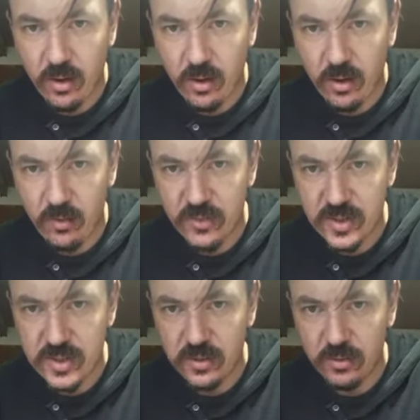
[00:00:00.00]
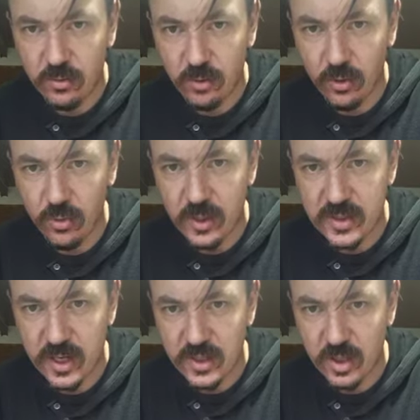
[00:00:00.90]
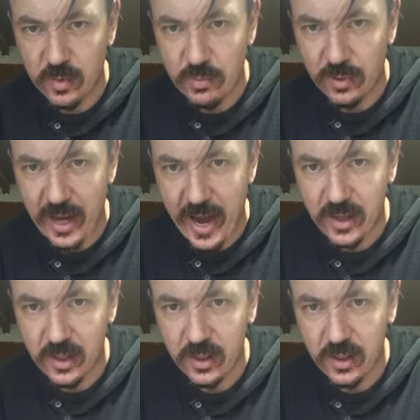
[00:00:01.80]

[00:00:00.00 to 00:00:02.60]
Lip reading: of this grill is actually going to be black